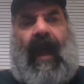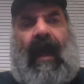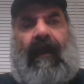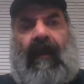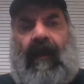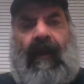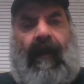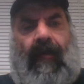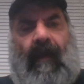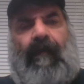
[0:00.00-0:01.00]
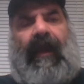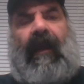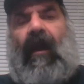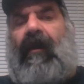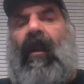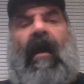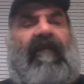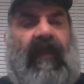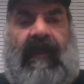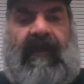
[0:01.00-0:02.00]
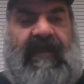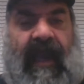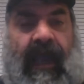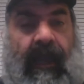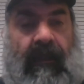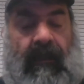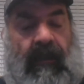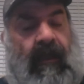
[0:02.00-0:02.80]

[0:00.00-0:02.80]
not being unlawfully detained,